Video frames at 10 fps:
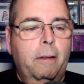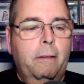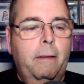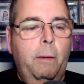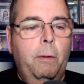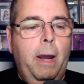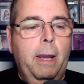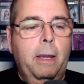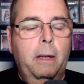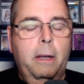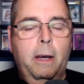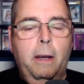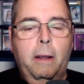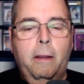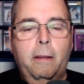see what I
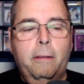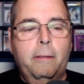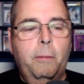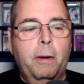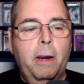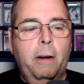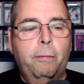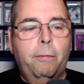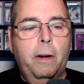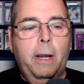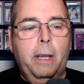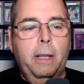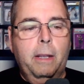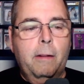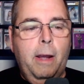can see what kind of fun I
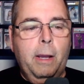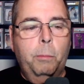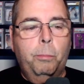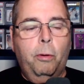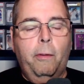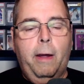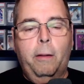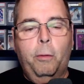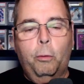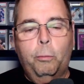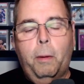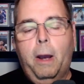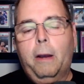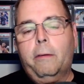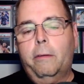can pull out of those
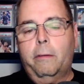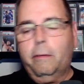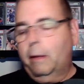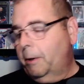boxes.